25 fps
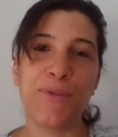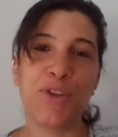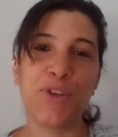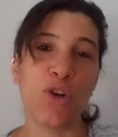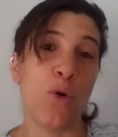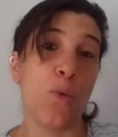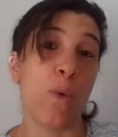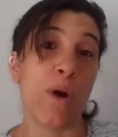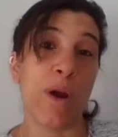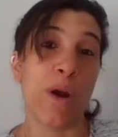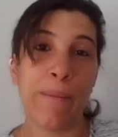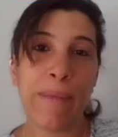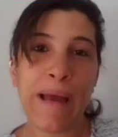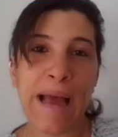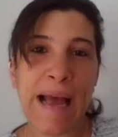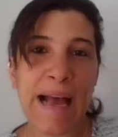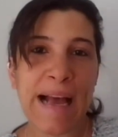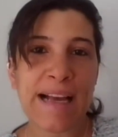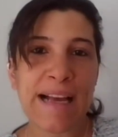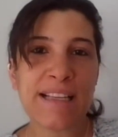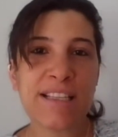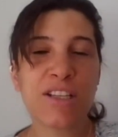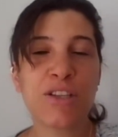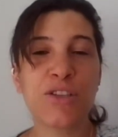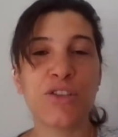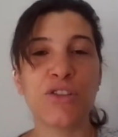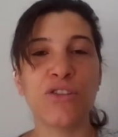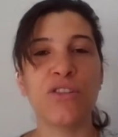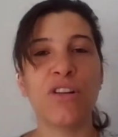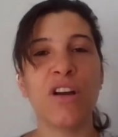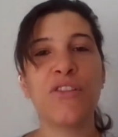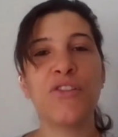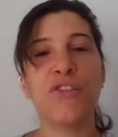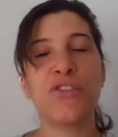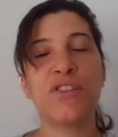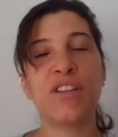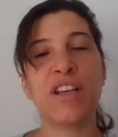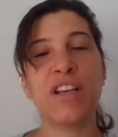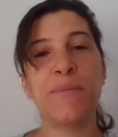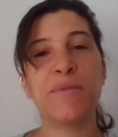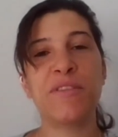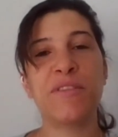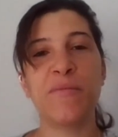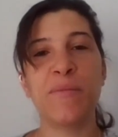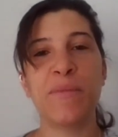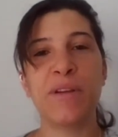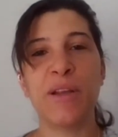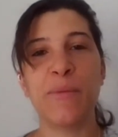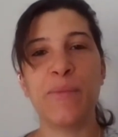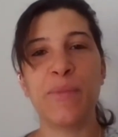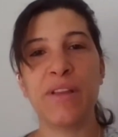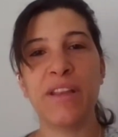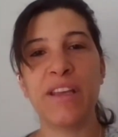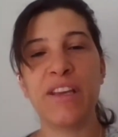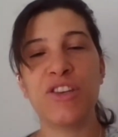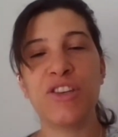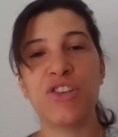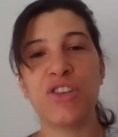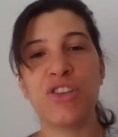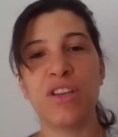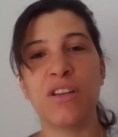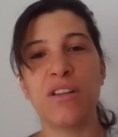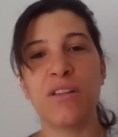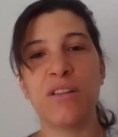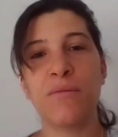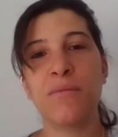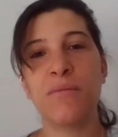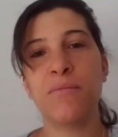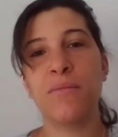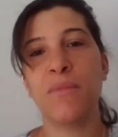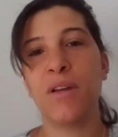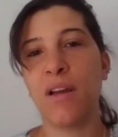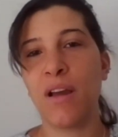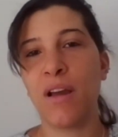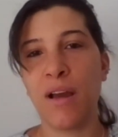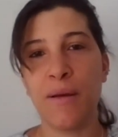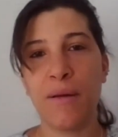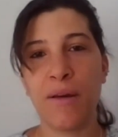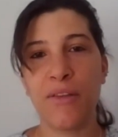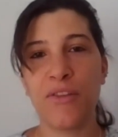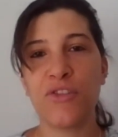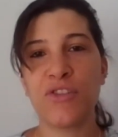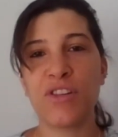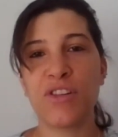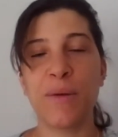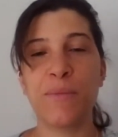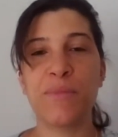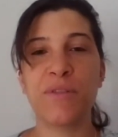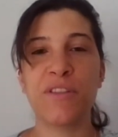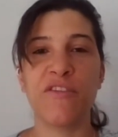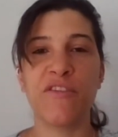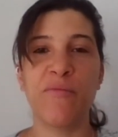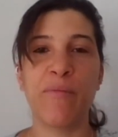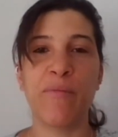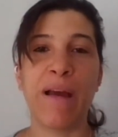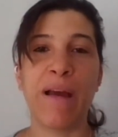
don't wear masks or other types of manipulation, other types of